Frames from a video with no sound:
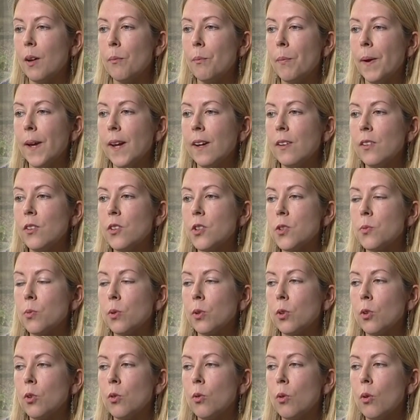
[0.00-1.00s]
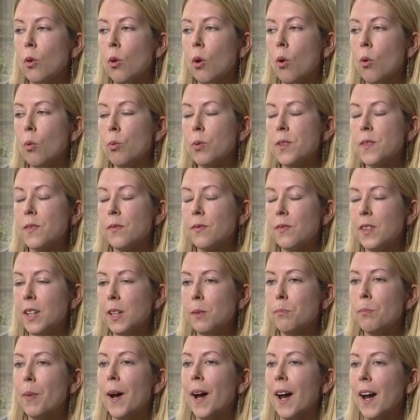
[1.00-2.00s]
Parents will always
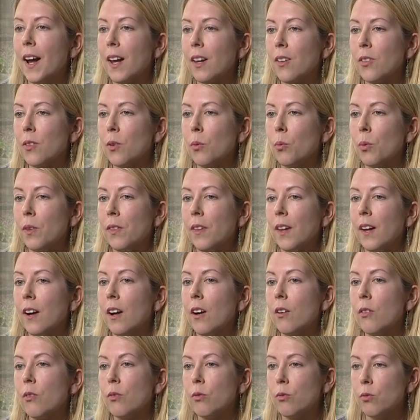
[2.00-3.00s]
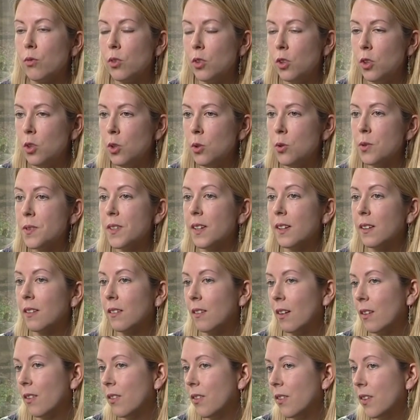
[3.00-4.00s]
feed back that when they are
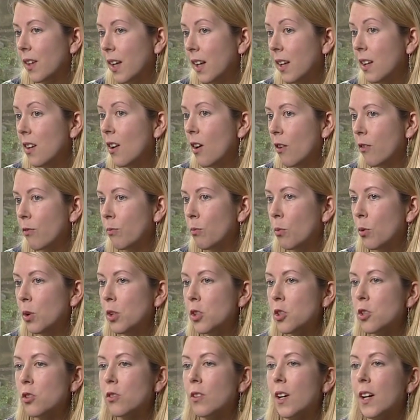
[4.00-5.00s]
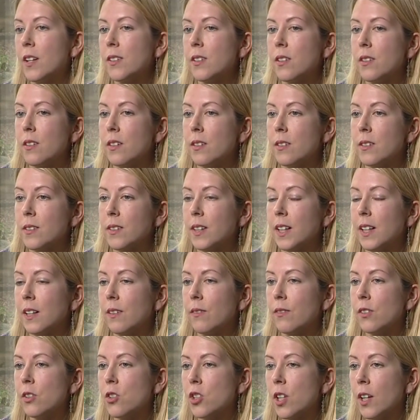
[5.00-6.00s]
using enough moisturiser, the skin
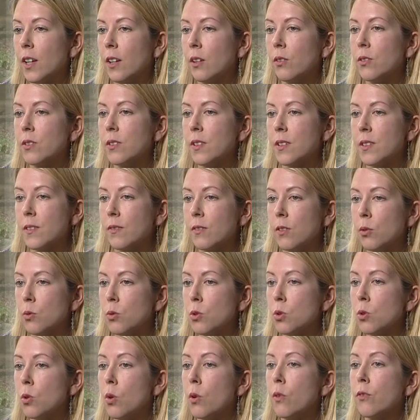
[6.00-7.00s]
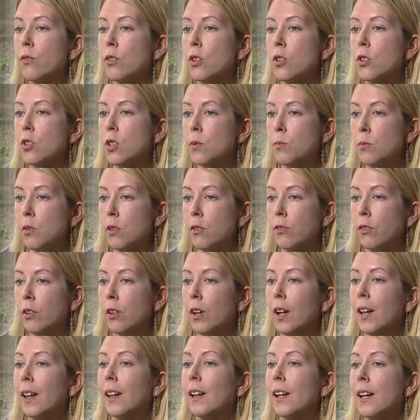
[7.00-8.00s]
of the child does feel softer,
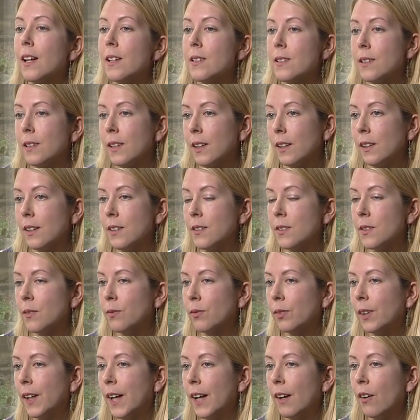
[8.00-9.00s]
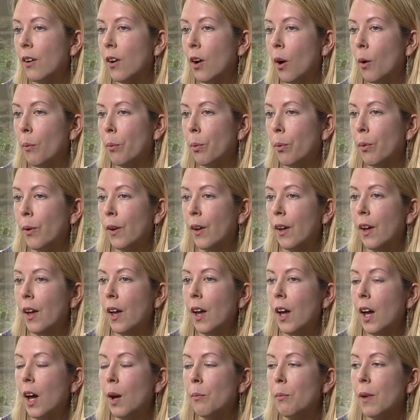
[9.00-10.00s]
smoother and less likely to flare up.
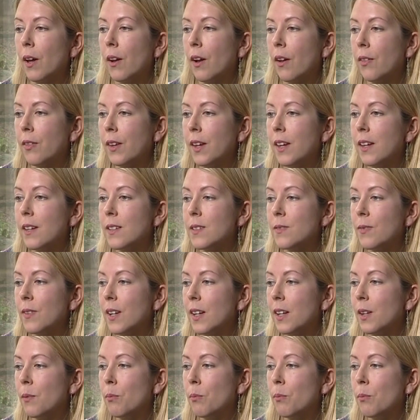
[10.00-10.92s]
And I think it's very